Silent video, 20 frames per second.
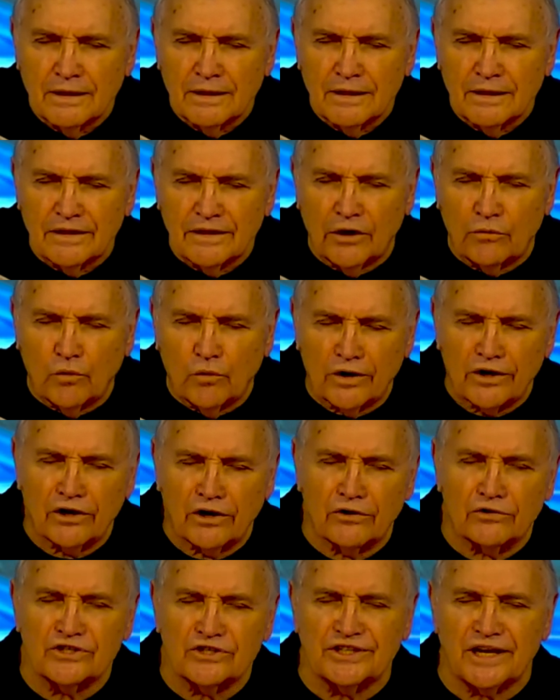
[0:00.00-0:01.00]
that want to
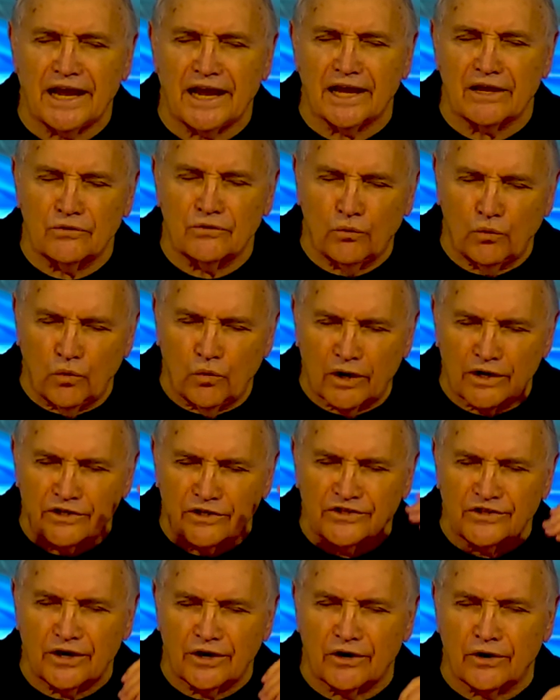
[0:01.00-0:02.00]
understand what is
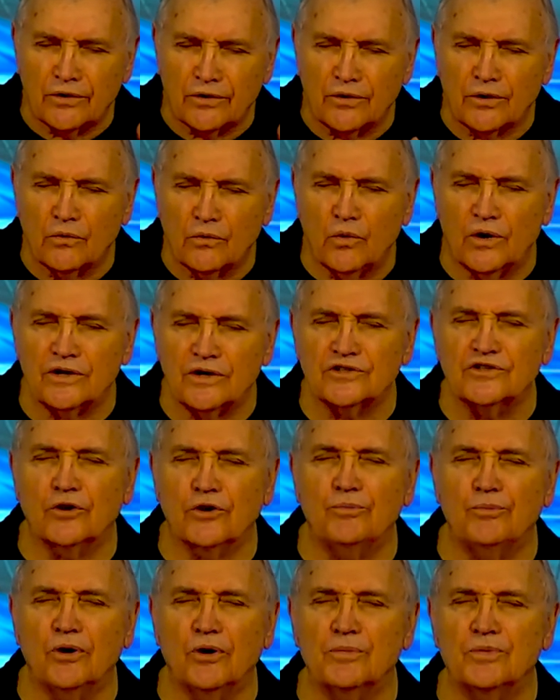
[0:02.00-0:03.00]
their what is their
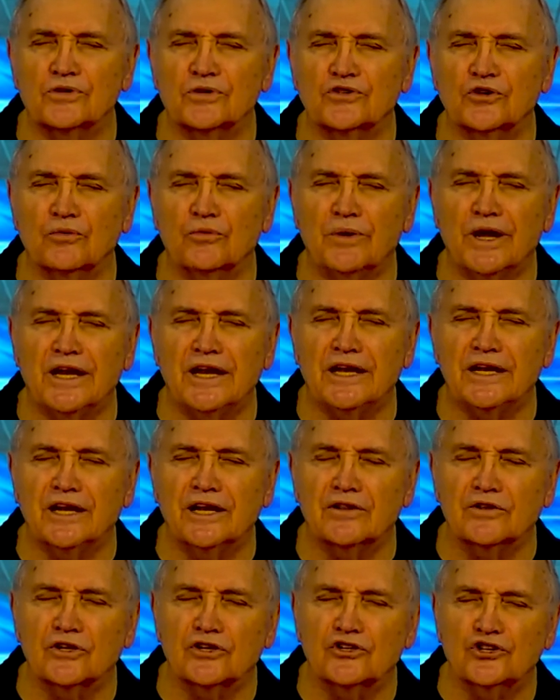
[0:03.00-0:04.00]
purpose or meaning in
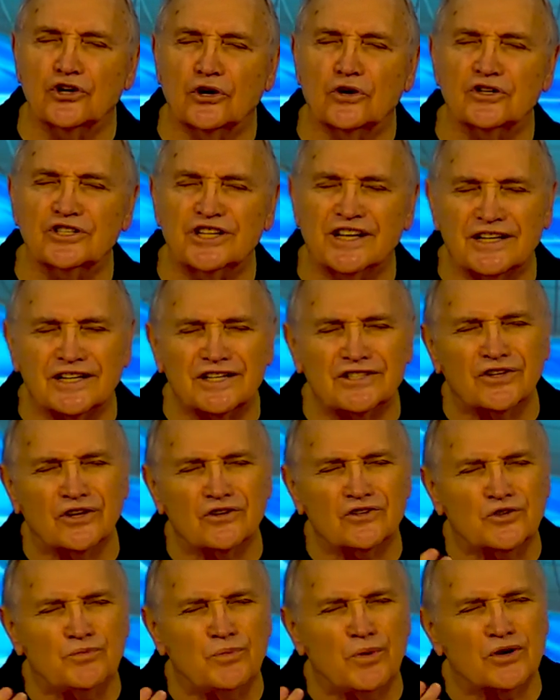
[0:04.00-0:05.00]
the church it is their
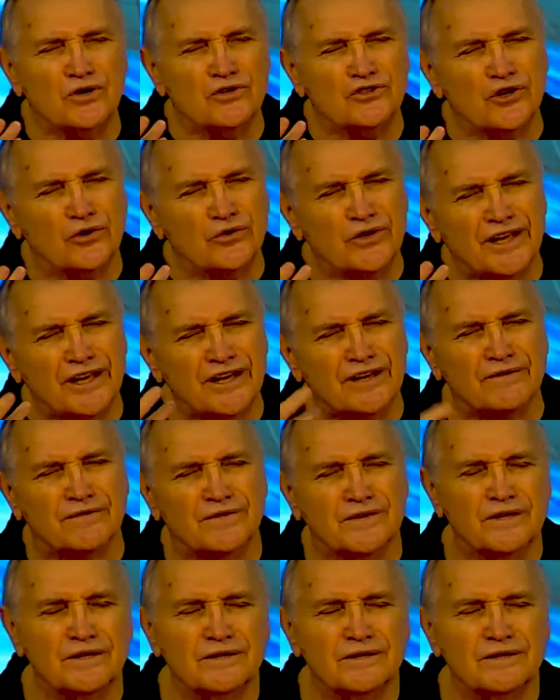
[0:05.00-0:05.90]
spiritual gift